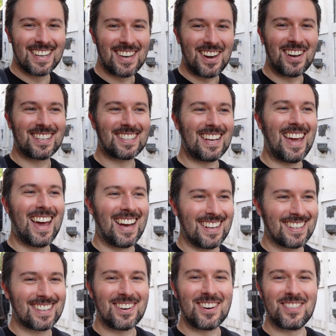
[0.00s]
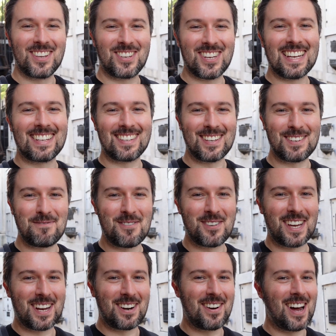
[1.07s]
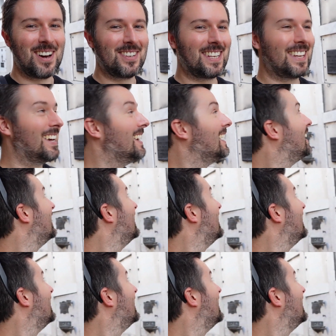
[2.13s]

Kirsty has got the jitters walking around here.